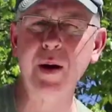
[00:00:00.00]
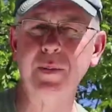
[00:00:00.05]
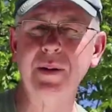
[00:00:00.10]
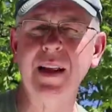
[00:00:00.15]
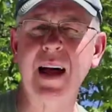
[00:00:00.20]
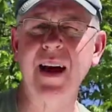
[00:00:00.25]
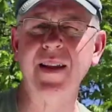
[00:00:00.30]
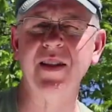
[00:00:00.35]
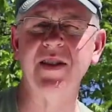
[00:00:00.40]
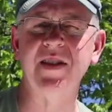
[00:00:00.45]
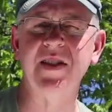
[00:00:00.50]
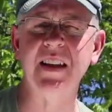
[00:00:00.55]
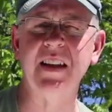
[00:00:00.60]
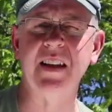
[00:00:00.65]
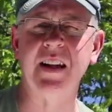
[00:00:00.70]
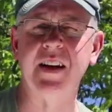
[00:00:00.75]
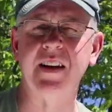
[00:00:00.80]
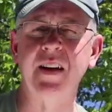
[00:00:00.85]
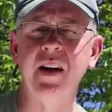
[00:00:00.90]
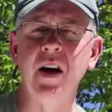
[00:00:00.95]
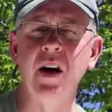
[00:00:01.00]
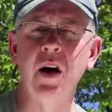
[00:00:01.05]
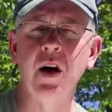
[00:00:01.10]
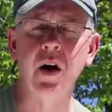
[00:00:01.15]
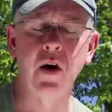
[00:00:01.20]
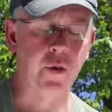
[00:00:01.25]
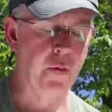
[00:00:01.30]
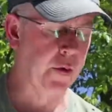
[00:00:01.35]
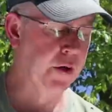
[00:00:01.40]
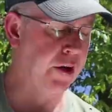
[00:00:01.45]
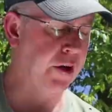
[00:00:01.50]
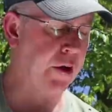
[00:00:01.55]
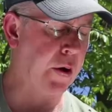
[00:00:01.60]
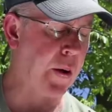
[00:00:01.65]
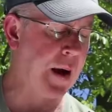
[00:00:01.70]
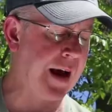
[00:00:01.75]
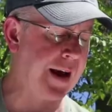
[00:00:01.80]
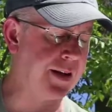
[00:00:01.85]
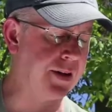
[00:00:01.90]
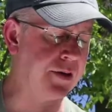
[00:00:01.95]
apply the sealant, we're gonna go
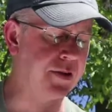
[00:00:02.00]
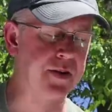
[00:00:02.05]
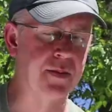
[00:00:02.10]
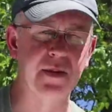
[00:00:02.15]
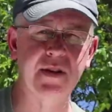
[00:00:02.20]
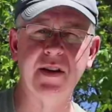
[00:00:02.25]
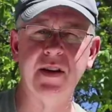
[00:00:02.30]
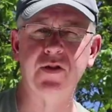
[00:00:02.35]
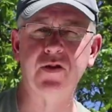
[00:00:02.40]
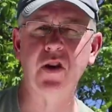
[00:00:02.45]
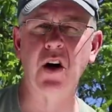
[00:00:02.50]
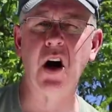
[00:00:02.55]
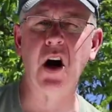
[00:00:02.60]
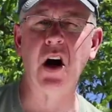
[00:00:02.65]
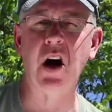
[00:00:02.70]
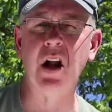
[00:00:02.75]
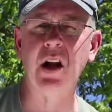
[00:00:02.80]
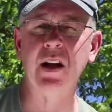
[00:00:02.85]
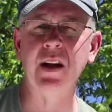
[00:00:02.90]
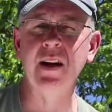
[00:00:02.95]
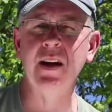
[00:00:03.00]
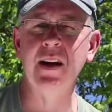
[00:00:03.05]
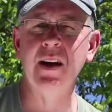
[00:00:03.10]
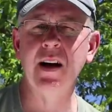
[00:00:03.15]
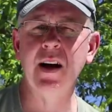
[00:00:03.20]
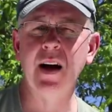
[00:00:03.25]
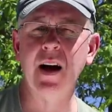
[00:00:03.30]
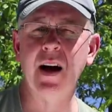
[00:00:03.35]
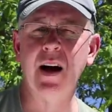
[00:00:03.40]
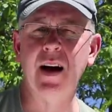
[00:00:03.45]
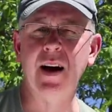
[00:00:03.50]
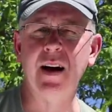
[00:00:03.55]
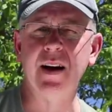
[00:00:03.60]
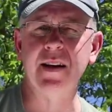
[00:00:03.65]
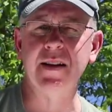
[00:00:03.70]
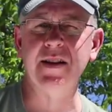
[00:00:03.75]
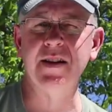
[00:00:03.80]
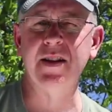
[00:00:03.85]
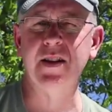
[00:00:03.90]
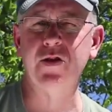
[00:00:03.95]
ahead and use some Citra
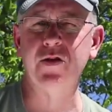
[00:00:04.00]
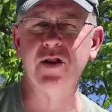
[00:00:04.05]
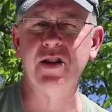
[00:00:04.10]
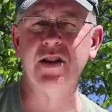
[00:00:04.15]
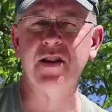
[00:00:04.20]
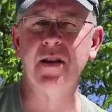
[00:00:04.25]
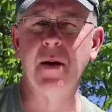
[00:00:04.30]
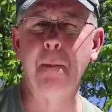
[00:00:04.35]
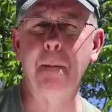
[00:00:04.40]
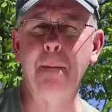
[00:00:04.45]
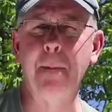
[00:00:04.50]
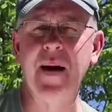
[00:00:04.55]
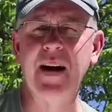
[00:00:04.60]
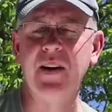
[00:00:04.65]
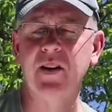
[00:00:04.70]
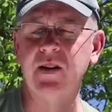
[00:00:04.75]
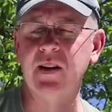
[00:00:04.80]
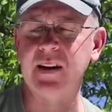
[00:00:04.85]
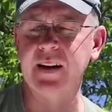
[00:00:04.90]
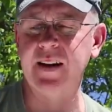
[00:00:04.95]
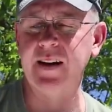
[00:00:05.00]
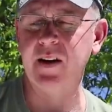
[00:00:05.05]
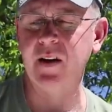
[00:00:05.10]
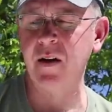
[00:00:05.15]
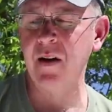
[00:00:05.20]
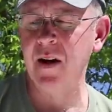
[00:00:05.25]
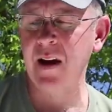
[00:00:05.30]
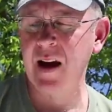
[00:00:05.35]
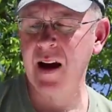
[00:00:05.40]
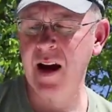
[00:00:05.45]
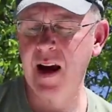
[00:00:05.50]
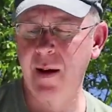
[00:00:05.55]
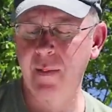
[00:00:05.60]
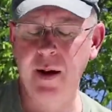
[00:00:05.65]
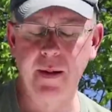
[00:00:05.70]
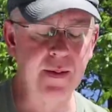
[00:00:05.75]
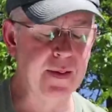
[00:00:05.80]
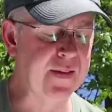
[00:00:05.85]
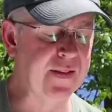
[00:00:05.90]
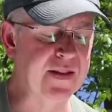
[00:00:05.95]
uh, citrus metal cleaner and
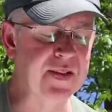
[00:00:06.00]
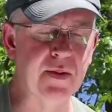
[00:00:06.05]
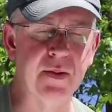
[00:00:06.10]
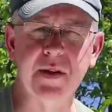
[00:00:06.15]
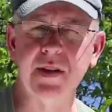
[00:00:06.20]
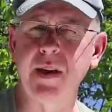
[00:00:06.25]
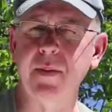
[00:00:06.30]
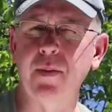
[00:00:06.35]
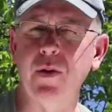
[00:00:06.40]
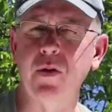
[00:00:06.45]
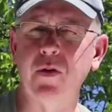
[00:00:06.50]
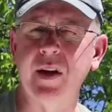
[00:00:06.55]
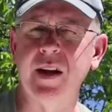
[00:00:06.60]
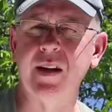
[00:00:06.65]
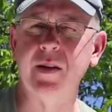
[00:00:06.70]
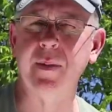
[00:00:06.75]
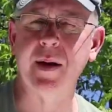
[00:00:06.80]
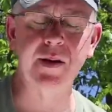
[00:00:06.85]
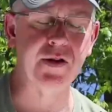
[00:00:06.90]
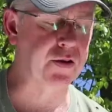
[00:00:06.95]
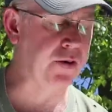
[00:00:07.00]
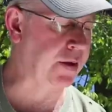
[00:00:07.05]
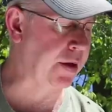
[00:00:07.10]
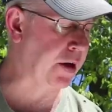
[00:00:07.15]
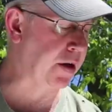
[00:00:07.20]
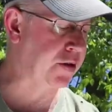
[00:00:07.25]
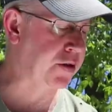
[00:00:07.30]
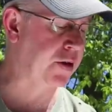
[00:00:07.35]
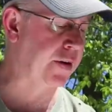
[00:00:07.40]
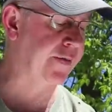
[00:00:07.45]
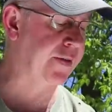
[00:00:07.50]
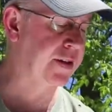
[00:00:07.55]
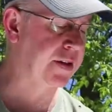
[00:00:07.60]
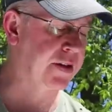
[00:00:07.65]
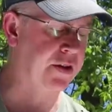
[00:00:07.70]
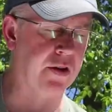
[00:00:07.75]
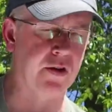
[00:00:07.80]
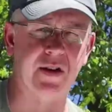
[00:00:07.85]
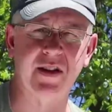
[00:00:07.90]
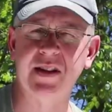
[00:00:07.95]
maybe even some simple green to make sure that our
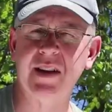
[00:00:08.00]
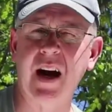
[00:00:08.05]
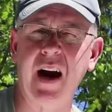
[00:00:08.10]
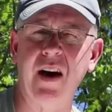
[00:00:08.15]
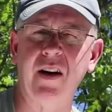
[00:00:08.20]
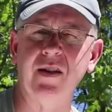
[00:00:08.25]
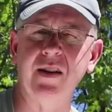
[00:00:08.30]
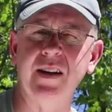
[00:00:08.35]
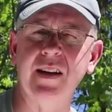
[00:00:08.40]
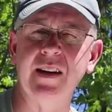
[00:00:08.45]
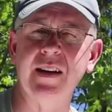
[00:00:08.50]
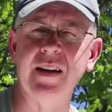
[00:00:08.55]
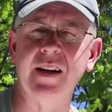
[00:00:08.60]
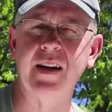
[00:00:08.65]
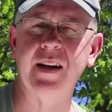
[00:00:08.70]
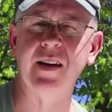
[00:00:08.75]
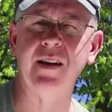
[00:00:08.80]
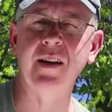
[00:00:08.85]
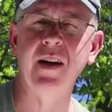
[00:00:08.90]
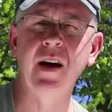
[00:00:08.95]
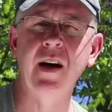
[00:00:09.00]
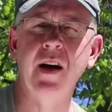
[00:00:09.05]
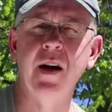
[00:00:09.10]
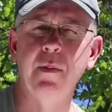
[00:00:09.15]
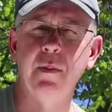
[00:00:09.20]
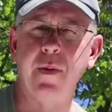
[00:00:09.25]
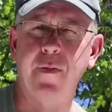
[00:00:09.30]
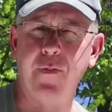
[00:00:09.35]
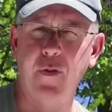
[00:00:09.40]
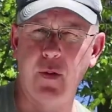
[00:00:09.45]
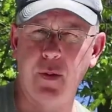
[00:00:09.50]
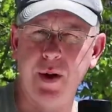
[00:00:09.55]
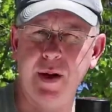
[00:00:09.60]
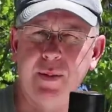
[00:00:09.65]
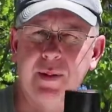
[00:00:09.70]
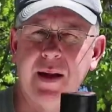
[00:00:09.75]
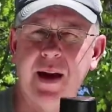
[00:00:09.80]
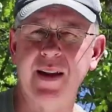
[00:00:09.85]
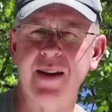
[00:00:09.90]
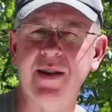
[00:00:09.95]
surfaces are entirely clean before we
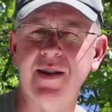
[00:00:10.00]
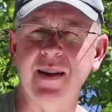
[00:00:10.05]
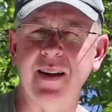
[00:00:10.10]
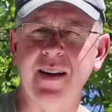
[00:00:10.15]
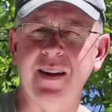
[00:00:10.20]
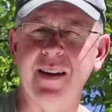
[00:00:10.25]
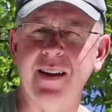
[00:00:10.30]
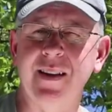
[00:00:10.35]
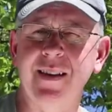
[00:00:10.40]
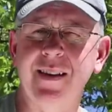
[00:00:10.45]
apply the sealant.